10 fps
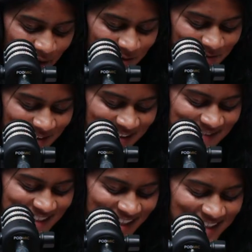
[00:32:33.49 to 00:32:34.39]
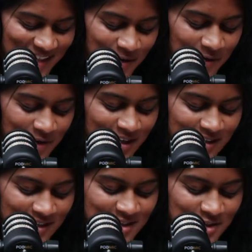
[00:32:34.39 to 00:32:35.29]
full of jelly. No,
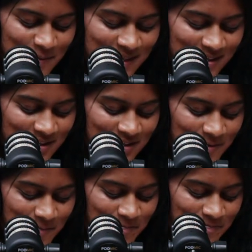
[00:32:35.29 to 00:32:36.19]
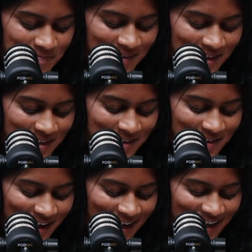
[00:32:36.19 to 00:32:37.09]
the twinkle in
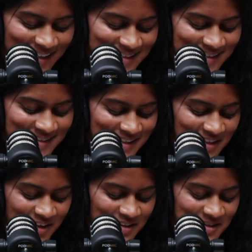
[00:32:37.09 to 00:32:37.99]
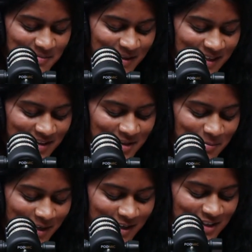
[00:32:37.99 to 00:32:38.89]
her eyes as they consummated their
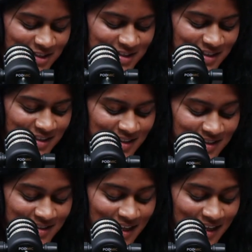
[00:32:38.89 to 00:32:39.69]
marriage. The